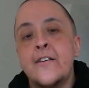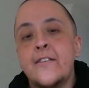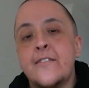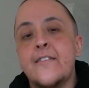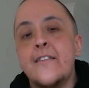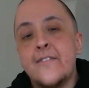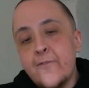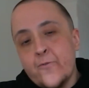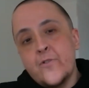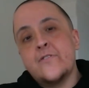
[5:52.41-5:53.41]
sense
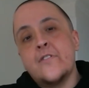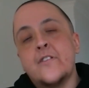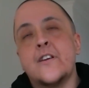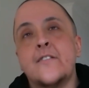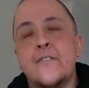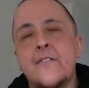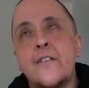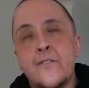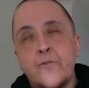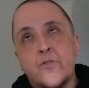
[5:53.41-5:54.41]
of resilience,
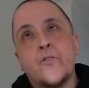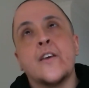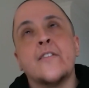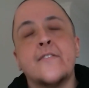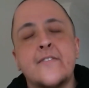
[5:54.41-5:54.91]
sense of strength,